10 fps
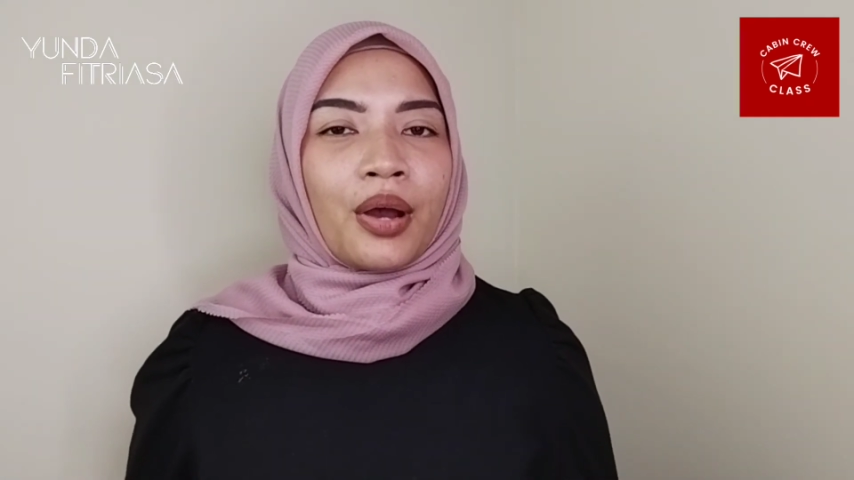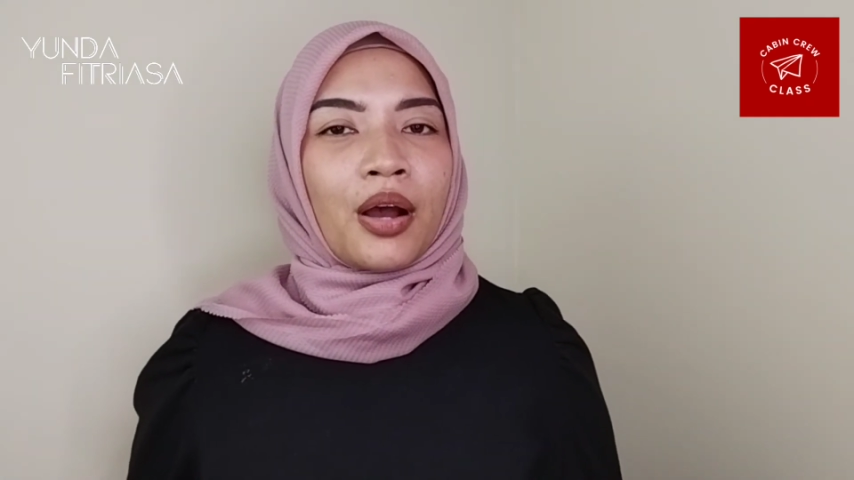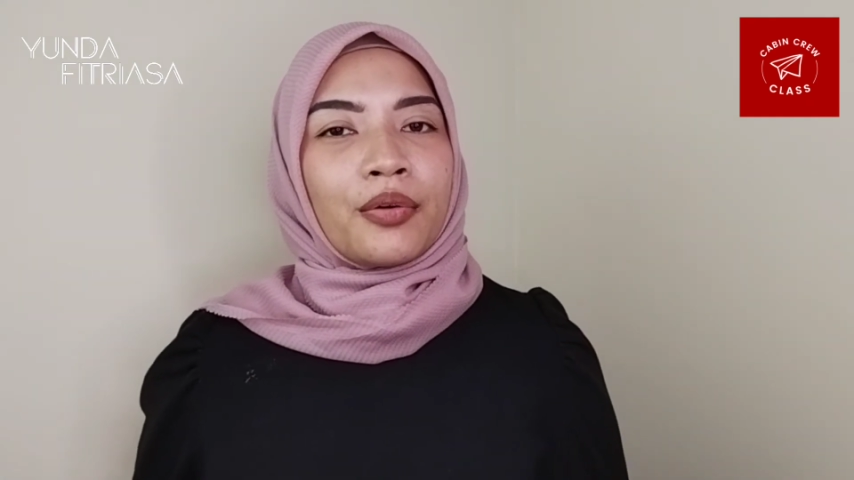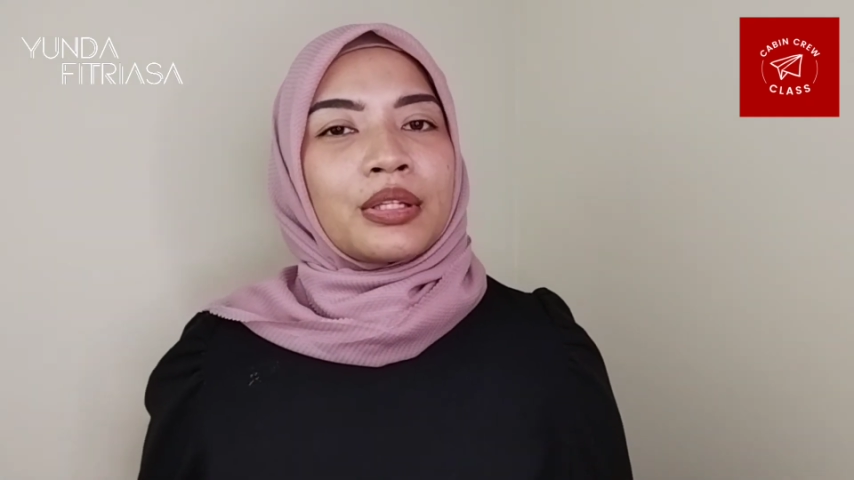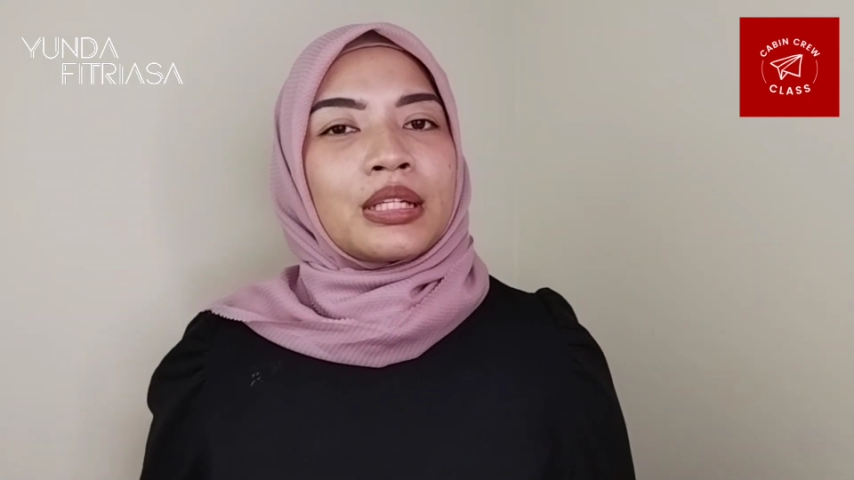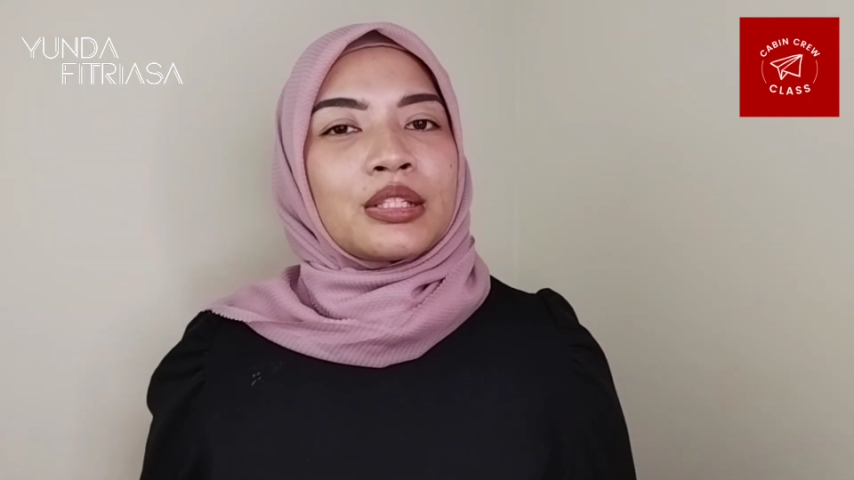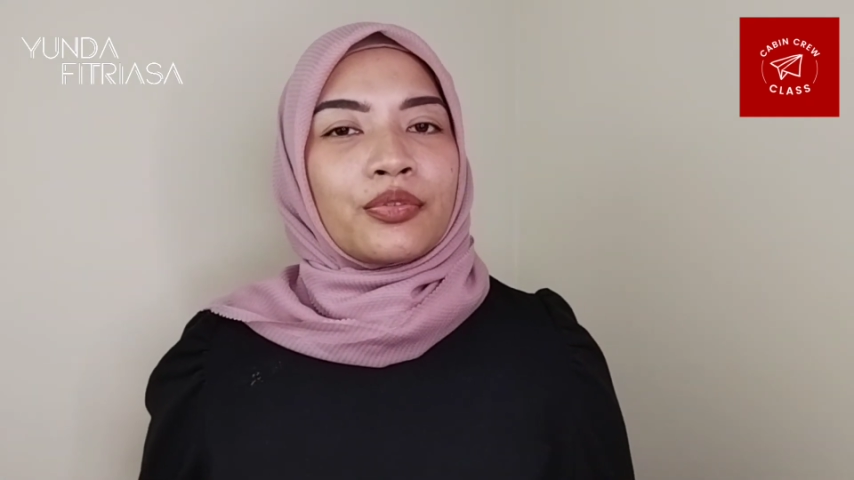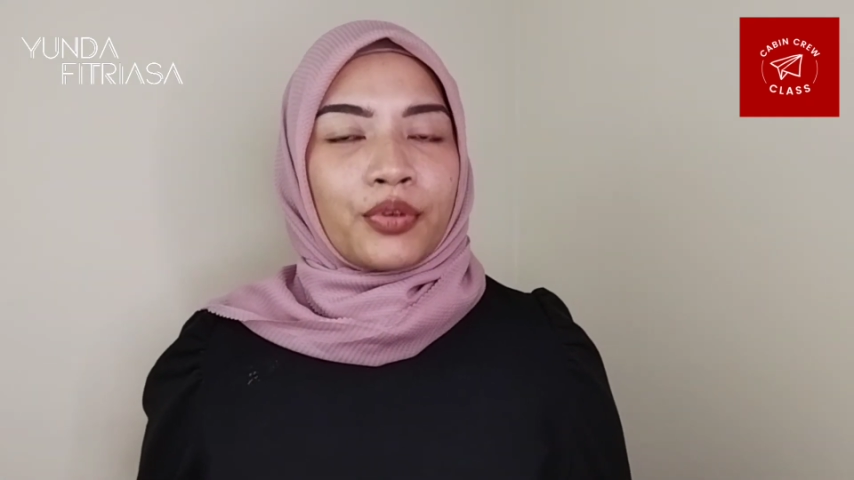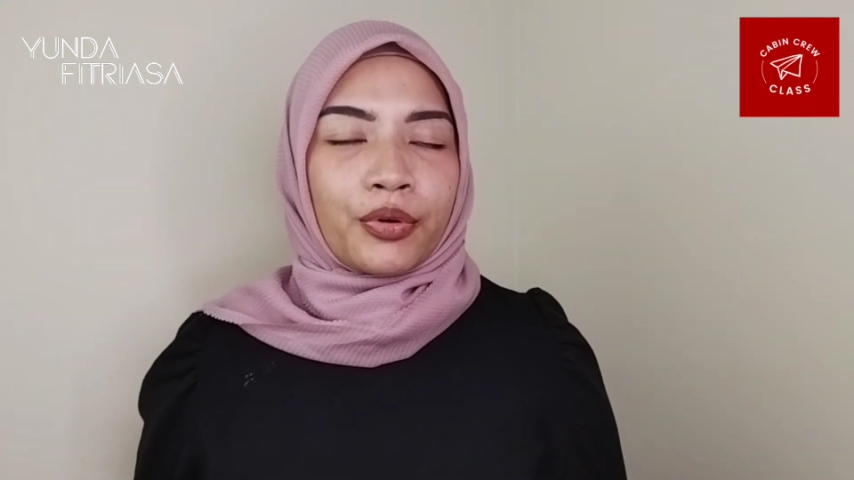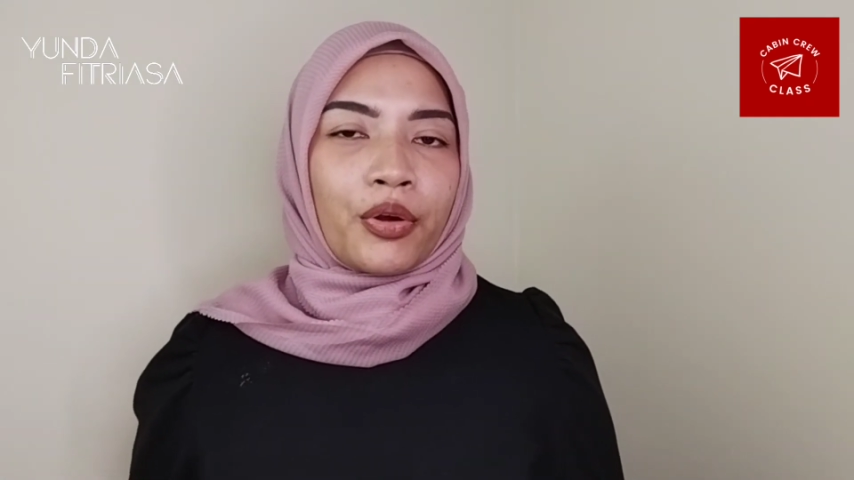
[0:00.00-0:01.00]
how the
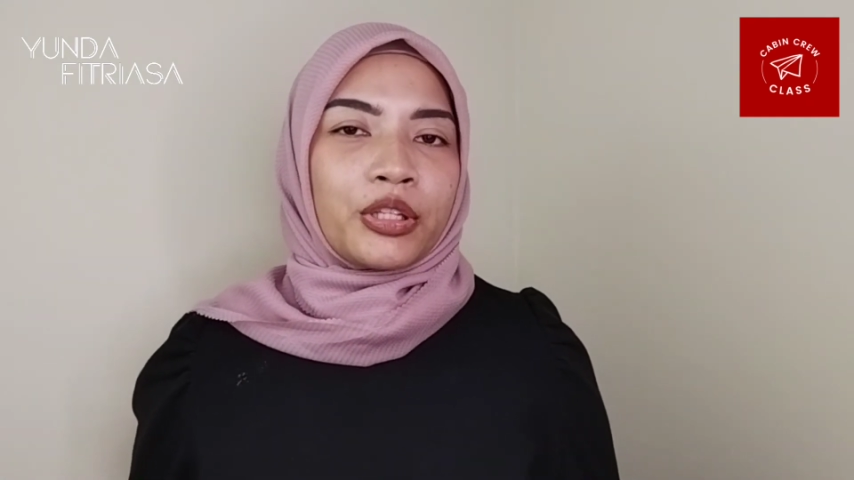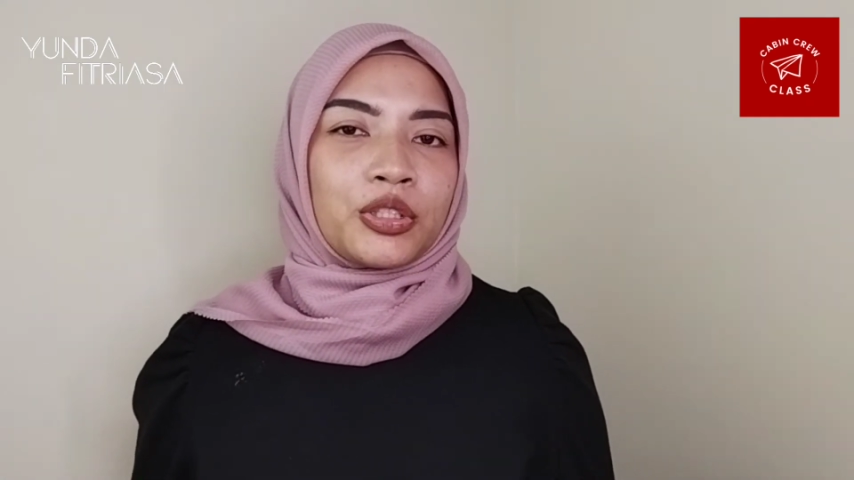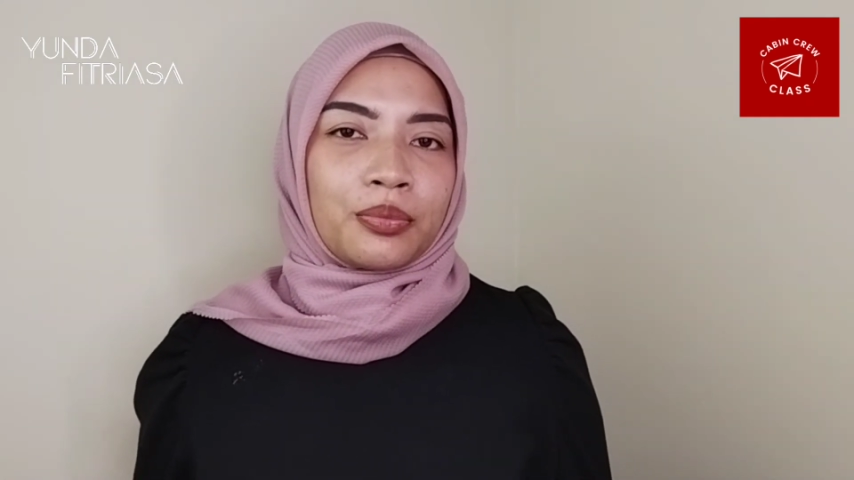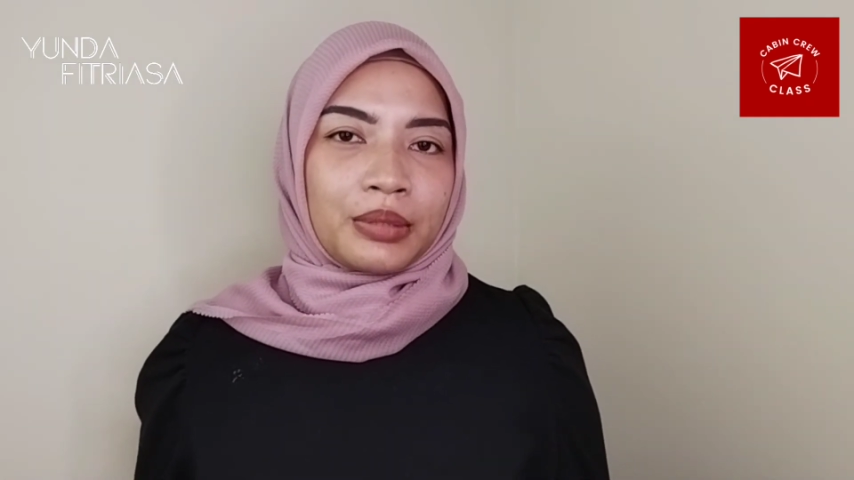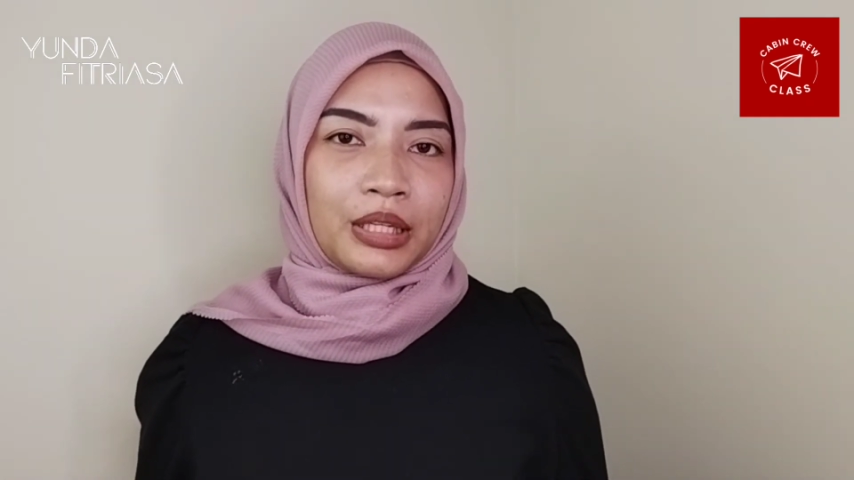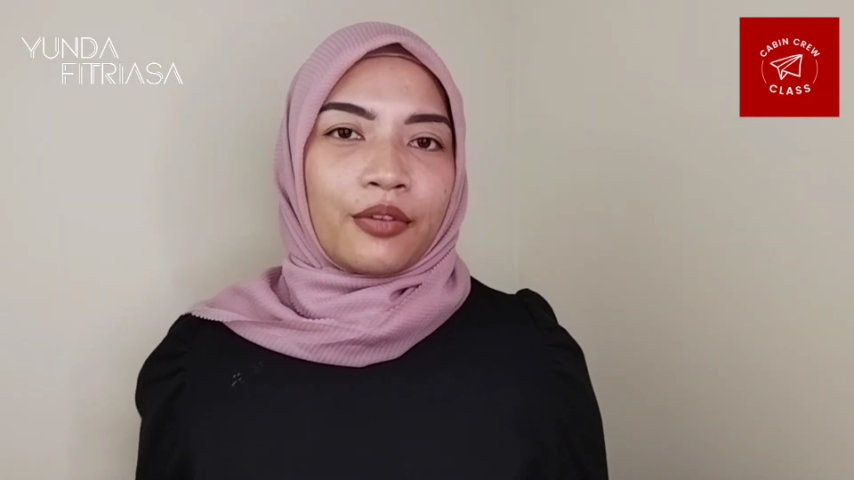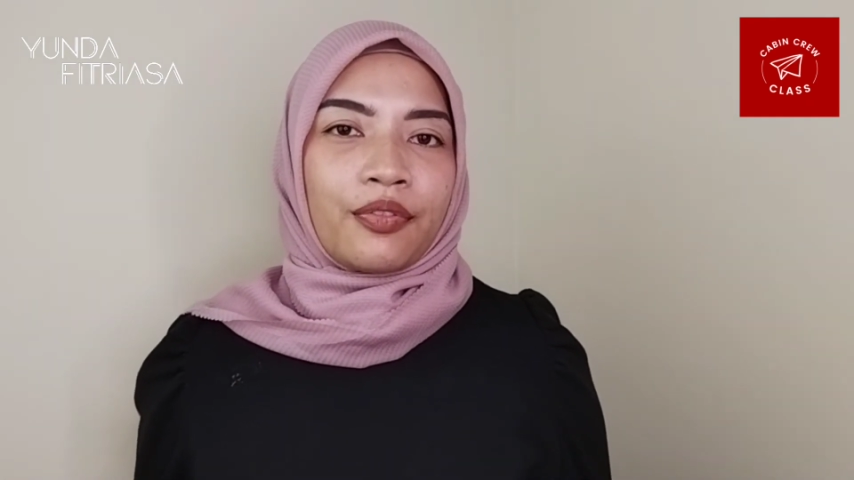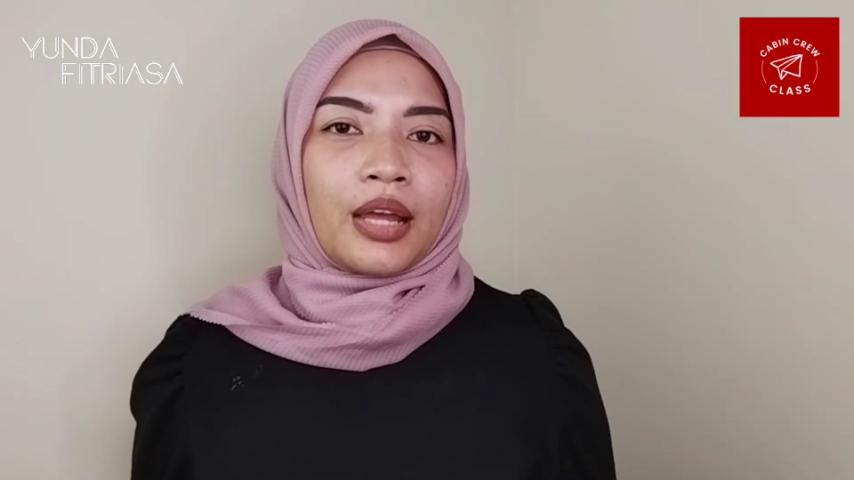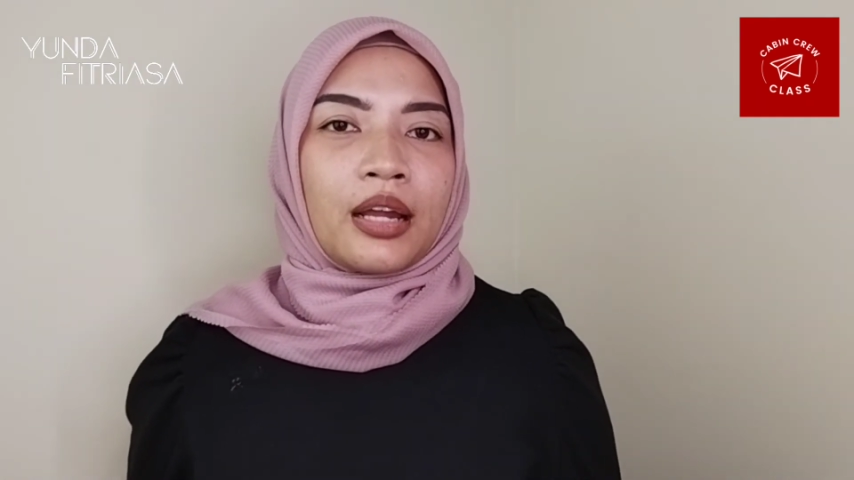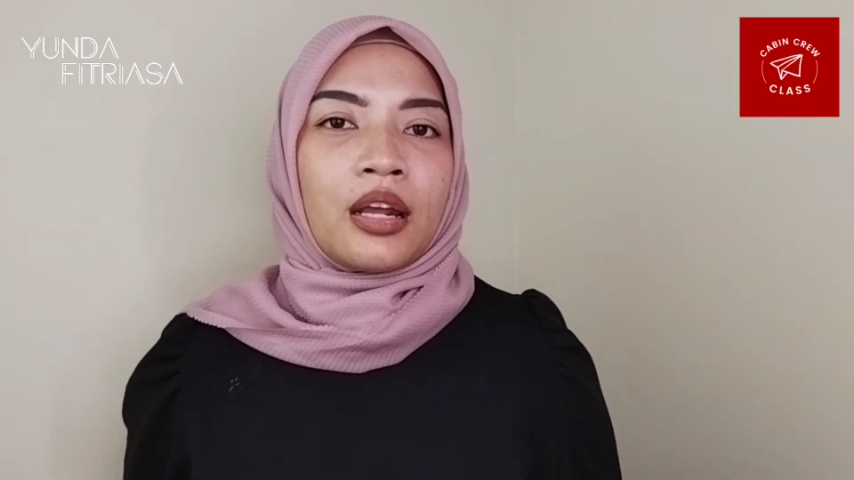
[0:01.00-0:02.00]
interviewer going to
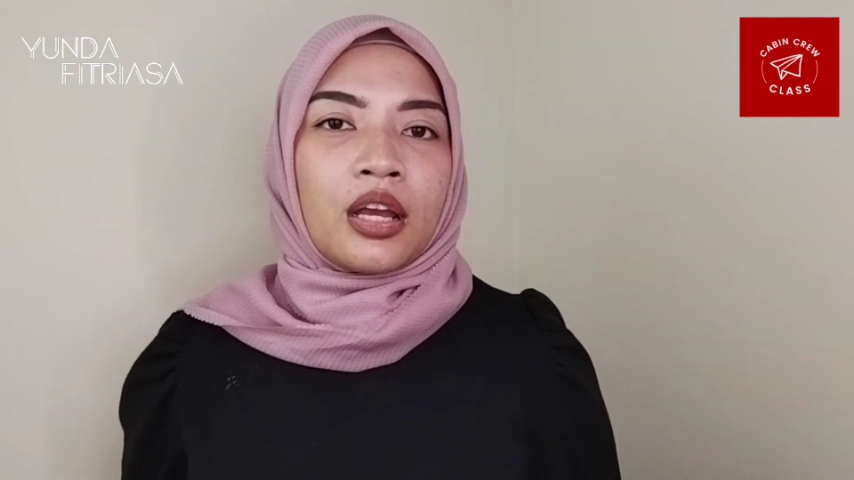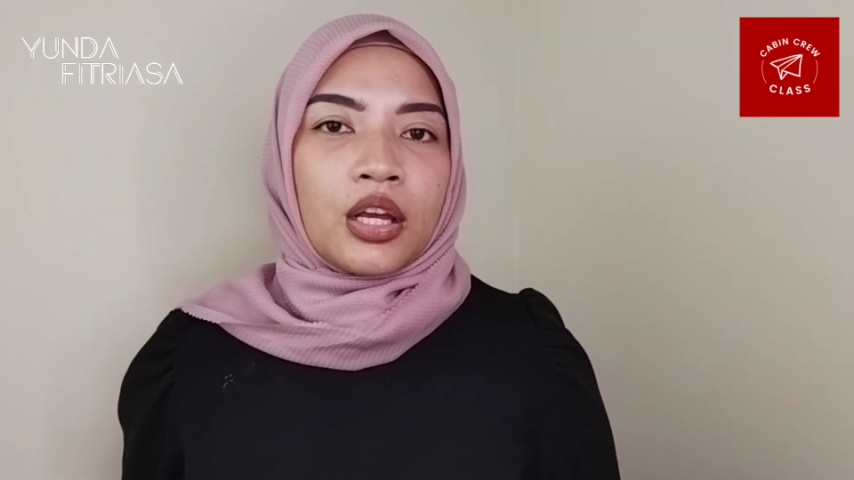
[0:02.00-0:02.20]
believe that